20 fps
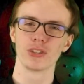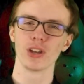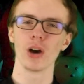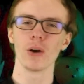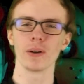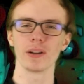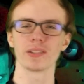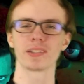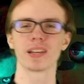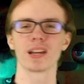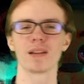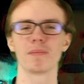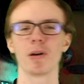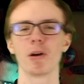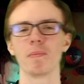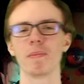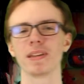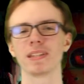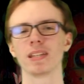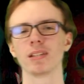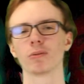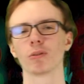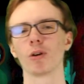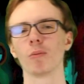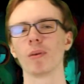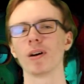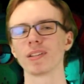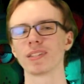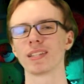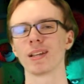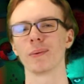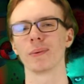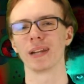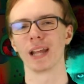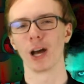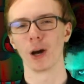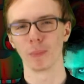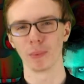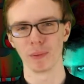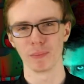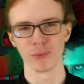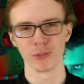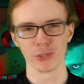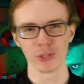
So he set about making robots that would help him